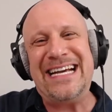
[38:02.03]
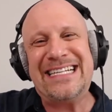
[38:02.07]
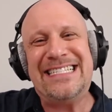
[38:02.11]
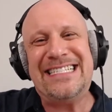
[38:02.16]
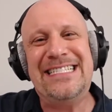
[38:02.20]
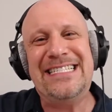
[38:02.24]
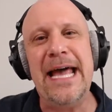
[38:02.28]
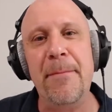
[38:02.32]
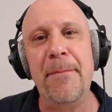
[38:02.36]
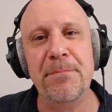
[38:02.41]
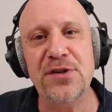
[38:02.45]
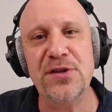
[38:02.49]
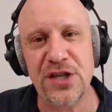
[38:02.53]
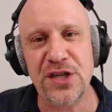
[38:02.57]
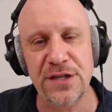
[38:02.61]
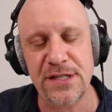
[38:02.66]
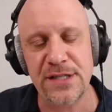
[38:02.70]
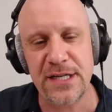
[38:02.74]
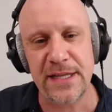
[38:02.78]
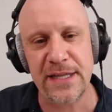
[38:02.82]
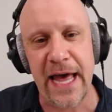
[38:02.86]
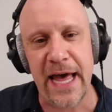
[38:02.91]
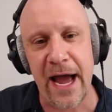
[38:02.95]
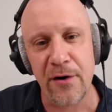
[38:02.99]

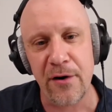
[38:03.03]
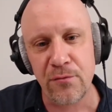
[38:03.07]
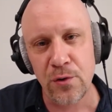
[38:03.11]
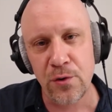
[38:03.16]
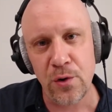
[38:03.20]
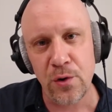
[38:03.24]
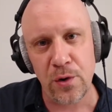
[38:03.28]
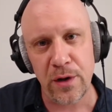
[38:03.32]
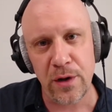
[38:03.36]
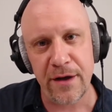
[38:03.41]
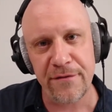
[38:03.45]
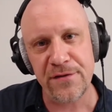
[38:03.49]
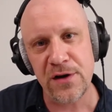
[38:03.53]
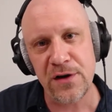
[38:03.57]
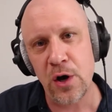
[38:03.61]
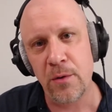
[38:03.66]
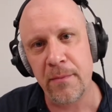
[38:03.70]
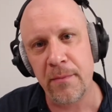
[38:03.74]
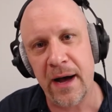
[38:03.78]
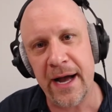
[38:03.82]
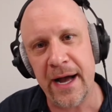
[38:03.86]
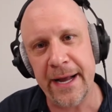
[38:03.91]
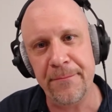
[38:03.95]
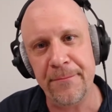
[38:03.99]
exception to that rule of
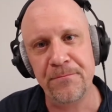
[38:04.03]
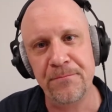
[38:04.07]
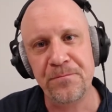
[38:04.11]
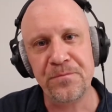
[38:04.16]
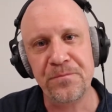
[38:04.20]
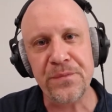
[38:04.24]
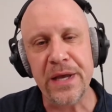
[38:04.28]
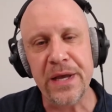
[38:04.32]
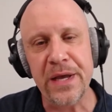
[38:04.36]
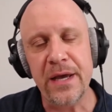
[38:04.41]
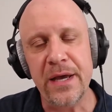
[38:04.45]
no mime